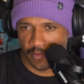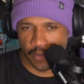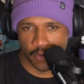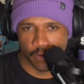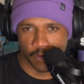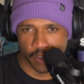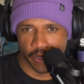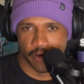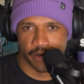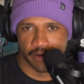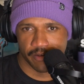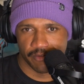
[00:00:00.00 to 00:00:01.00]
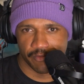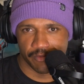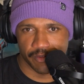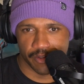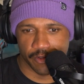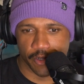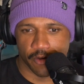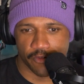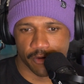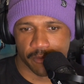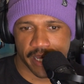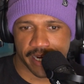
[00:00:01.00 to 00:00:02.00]
you go
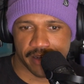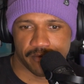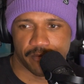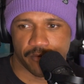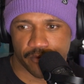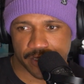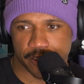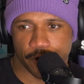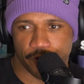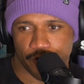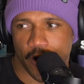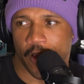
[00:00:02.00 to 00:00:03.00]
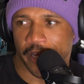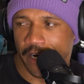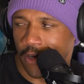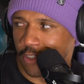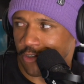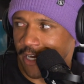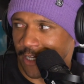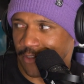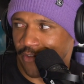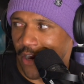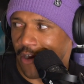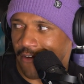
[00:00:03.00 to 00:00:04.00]
from like still falling on
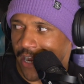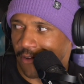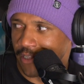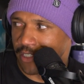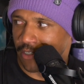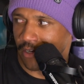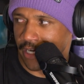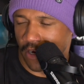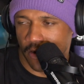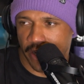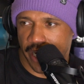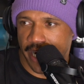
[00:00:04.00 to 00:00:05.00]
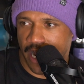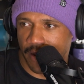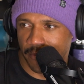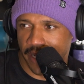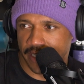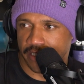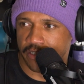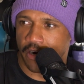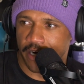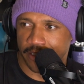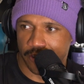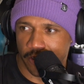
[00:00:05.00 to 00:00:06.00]
trails very regularly to like, okay, now I'm like
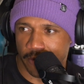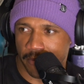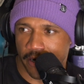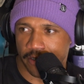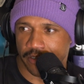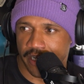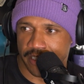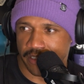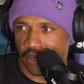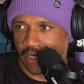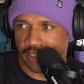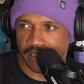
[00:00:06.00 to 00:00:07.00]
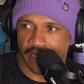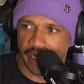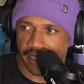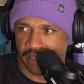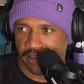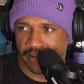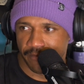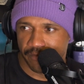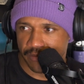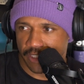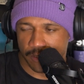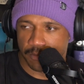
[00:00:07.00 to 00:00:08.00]
starting to learn park tricks, starting to like
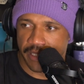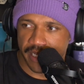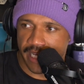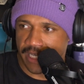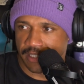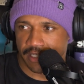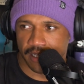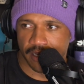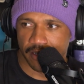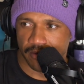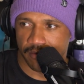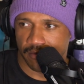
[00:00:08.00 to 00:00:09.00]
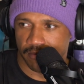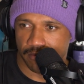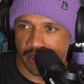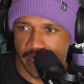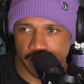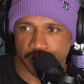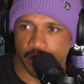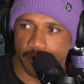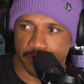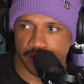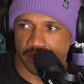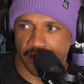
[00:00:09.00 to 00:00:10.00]
just be into hitting
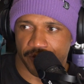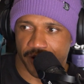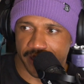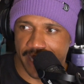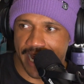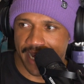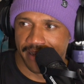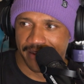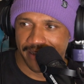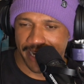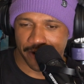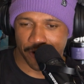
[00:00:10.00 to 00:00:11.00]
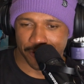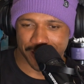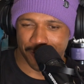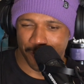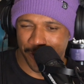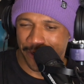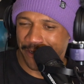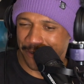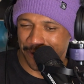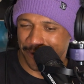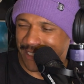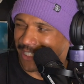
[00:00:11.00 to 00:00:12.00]
jumps and stuff like that. And Crow's like, what are you
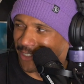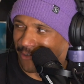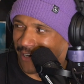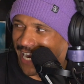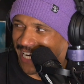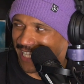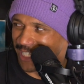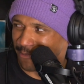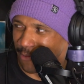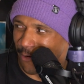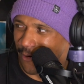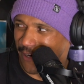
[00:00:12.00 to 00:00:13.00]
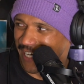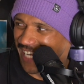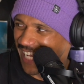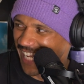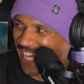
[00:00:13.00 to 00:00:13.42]
doing still riding this board?